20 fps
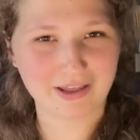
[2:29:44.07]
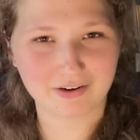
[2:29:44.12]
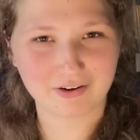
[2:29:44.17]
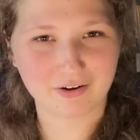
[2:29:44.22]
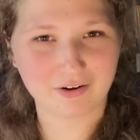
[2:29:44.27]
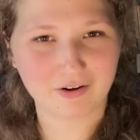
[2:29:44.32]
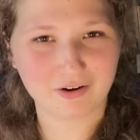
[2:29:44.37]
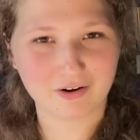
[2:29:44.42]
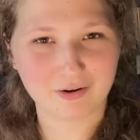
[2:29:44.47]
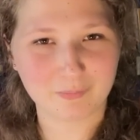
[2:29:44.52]
at
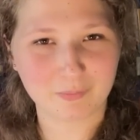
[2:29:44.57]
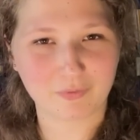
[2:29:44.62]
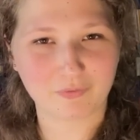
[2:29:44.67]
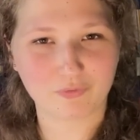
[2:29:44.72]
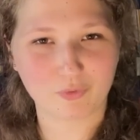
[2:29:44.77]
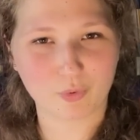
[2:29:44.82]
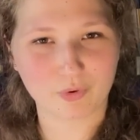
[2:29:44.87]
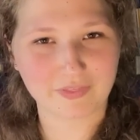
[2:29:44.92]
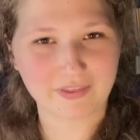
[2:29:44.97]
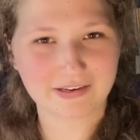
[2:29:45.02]
her
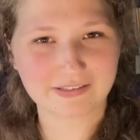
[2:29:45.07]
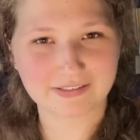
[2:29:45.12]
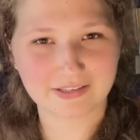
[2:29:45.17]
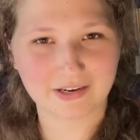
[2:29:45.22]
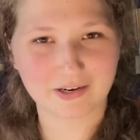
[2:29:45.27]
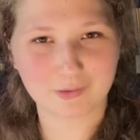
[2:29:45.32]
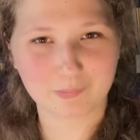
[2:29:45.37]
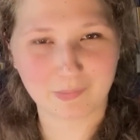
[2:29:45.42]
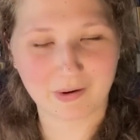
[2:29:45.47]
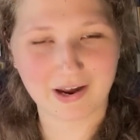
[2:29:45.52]
before they say
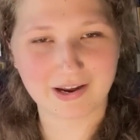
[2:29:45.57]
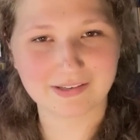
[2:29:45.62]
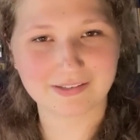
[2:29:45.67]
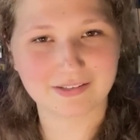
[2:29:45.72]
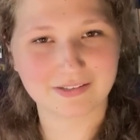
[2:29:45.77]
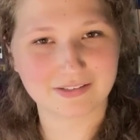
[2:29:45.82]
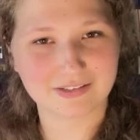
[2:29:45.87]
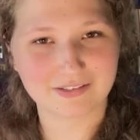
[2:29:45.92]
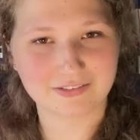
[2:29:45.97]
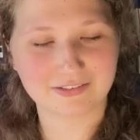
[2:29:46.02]
goodbye
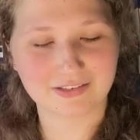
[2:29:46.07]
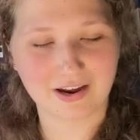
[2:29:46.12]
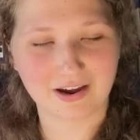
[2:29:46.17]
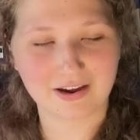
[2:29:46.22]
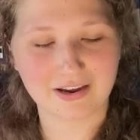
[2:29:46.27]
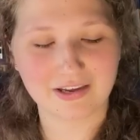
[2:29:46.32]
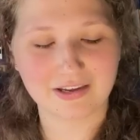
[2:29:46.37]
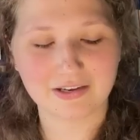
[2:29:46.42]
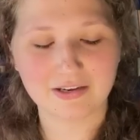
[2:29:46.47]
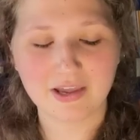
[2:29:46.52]
since he's
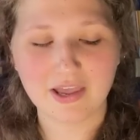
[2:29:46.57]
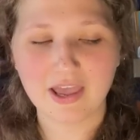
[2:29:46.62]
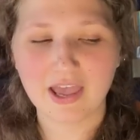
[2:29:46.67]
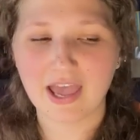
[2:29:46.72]
dying.